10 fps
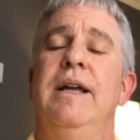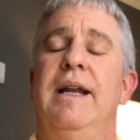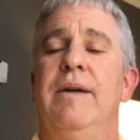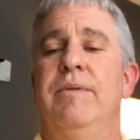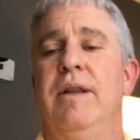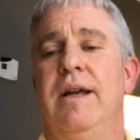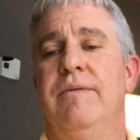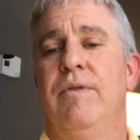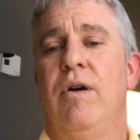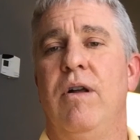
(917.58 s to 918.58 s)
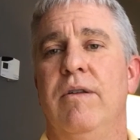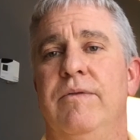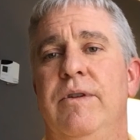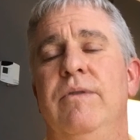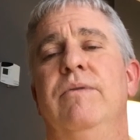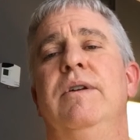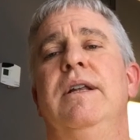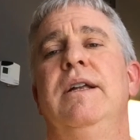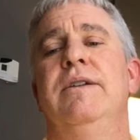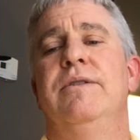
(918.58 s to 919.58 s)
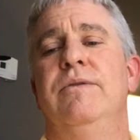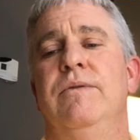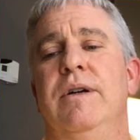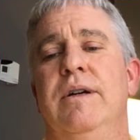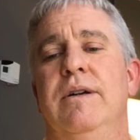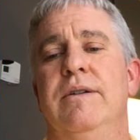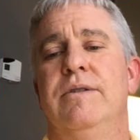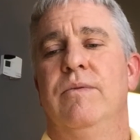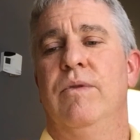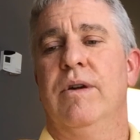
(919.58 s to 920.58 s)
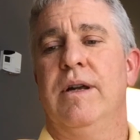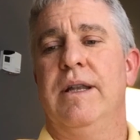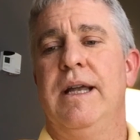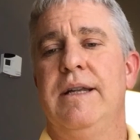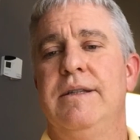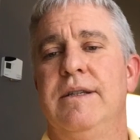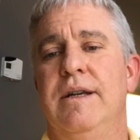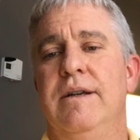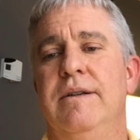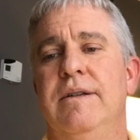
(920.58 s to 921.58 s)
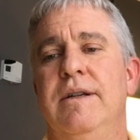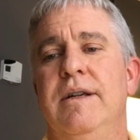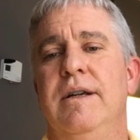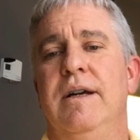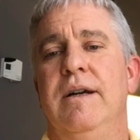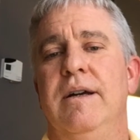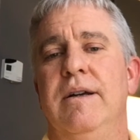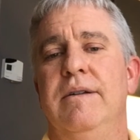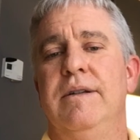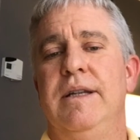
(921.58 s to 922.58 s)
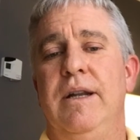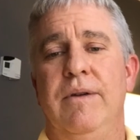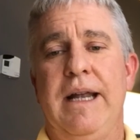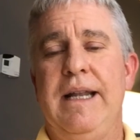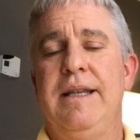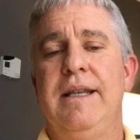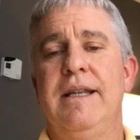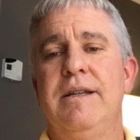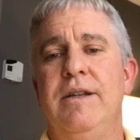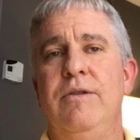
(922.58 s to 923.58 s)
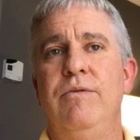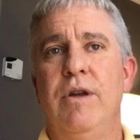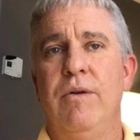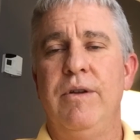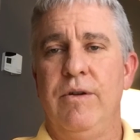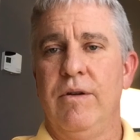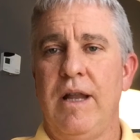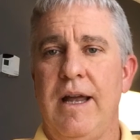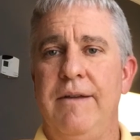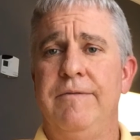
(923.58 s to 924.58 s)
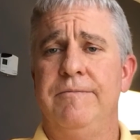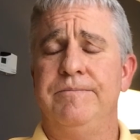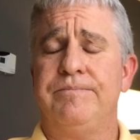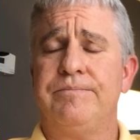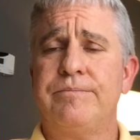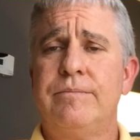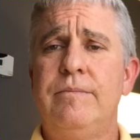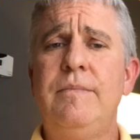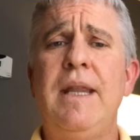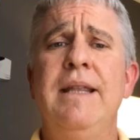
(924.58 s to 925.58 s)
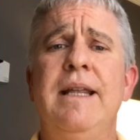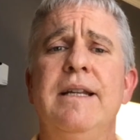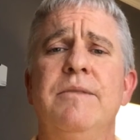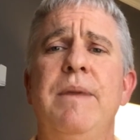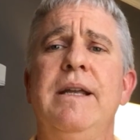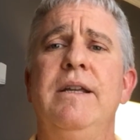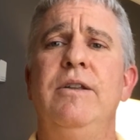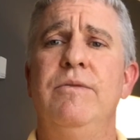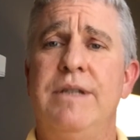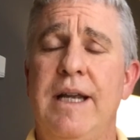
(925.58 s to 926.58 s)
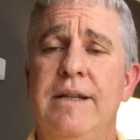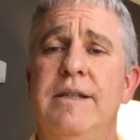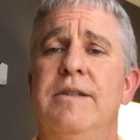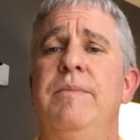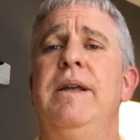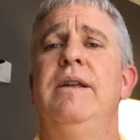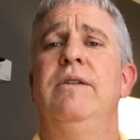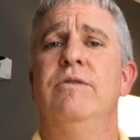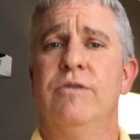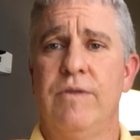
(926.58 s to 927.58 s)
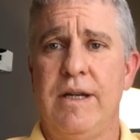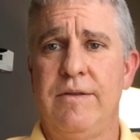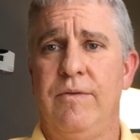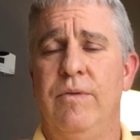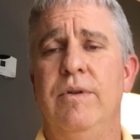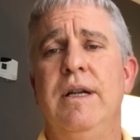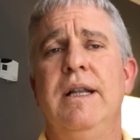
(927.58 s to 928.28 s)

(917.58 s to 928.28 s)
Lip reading: and I would like for all of you to work on that. Anything that you know in your life that is making you tense, it's making you stressful.